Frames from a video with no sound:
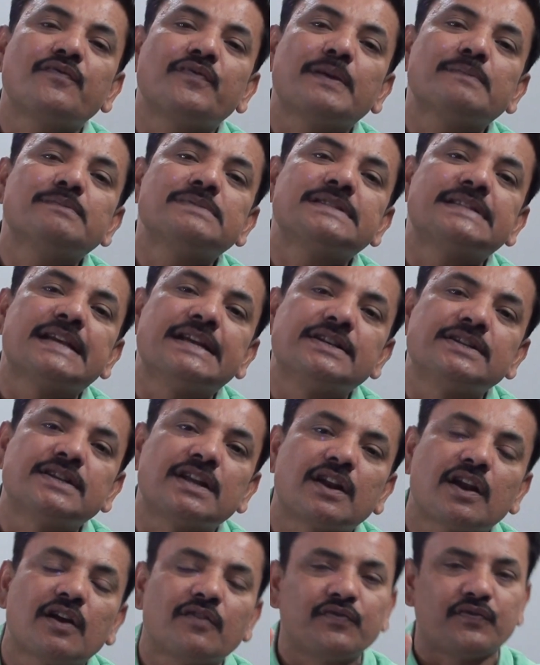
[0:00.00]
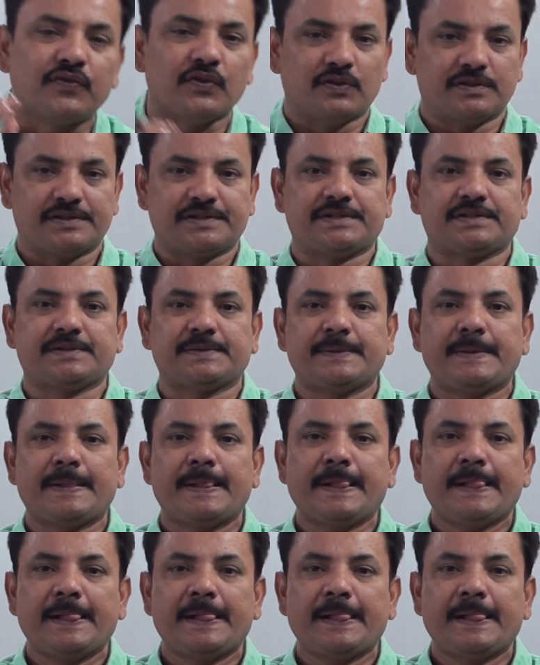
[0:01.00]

from center of force.